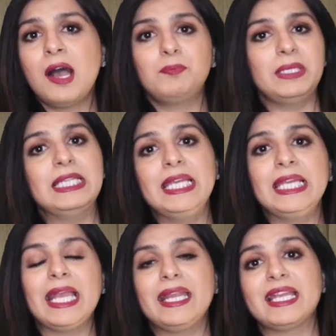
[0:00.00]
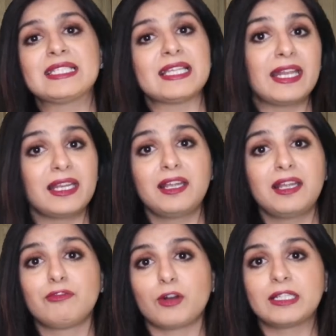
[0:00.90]
appealing and exciting
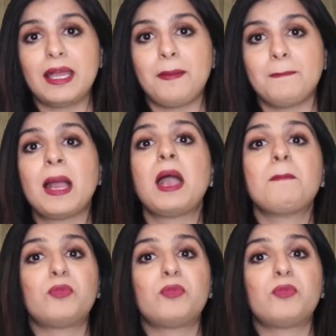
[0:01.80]
for them